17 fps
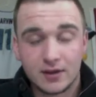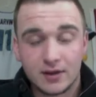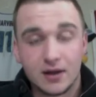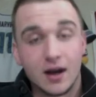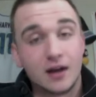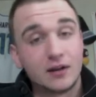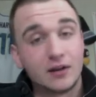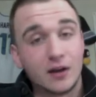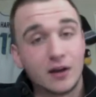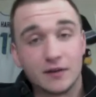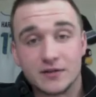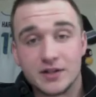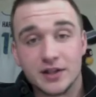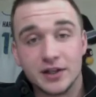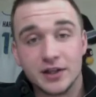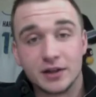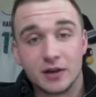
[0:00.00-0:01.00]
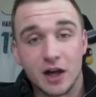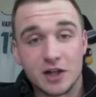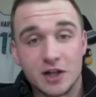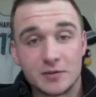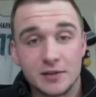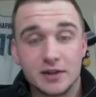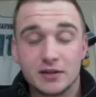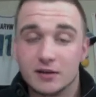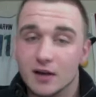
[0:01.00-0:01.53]
I love Sidney
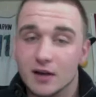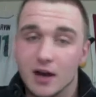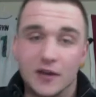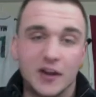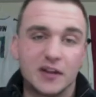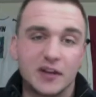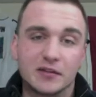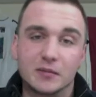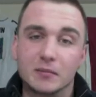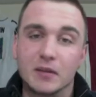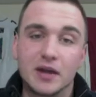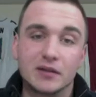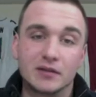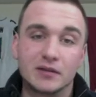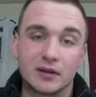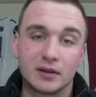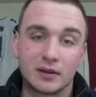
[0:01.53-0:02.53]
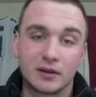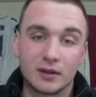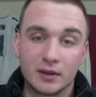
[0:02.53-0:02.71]
Crosby. I think he's amazing.